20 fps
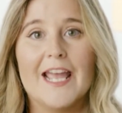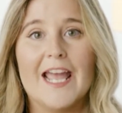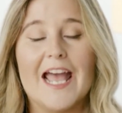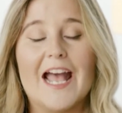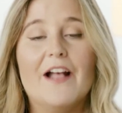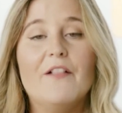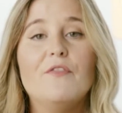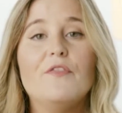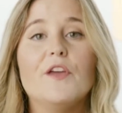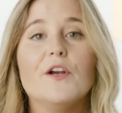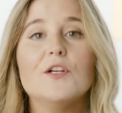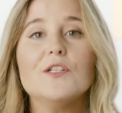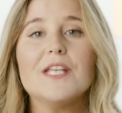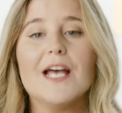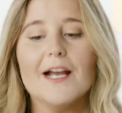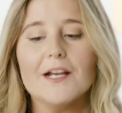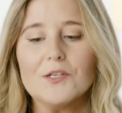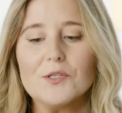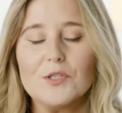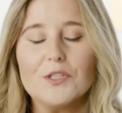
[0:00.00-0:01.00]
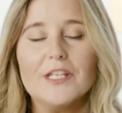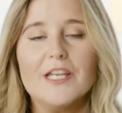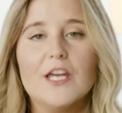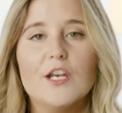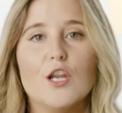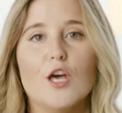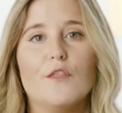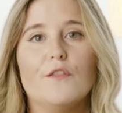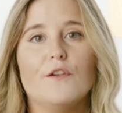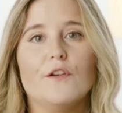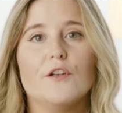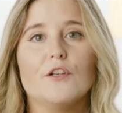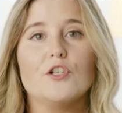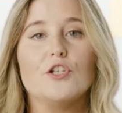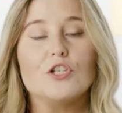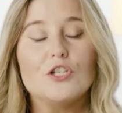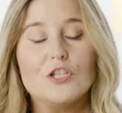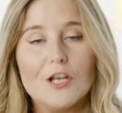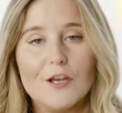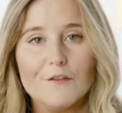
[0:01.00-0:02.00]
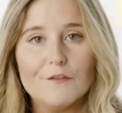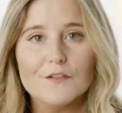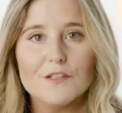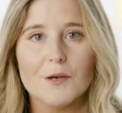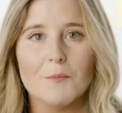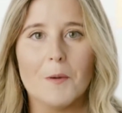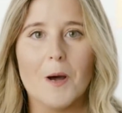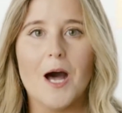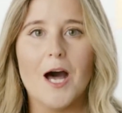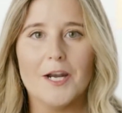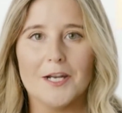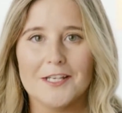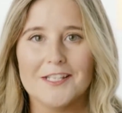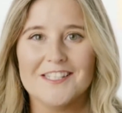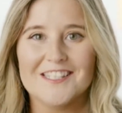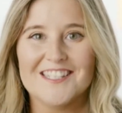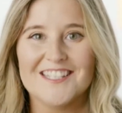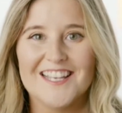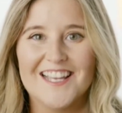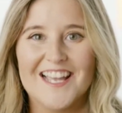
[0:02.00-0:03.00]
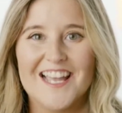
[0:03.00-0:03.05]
And there's actually another shift upon us,